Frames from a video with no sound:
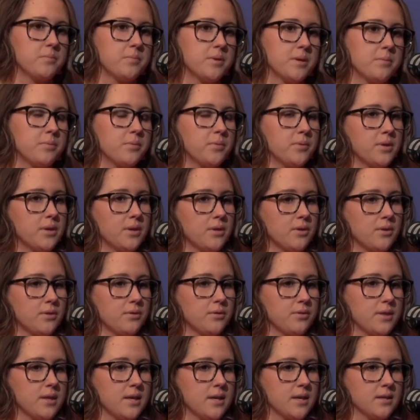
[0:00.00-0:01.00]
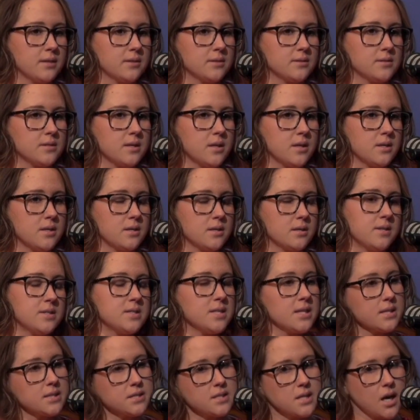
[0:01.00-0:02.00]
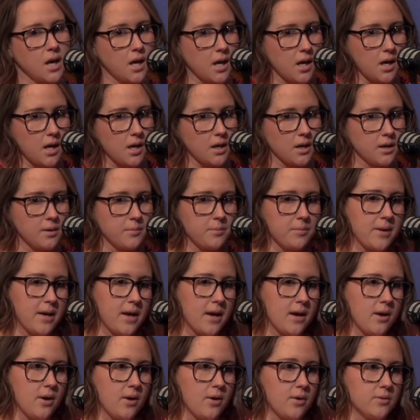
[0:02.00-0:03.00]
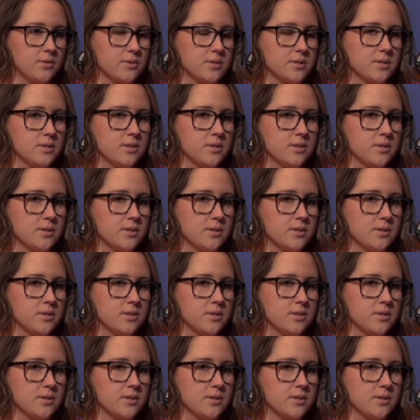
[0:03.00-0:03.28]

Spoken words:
People hear things on TikTok about,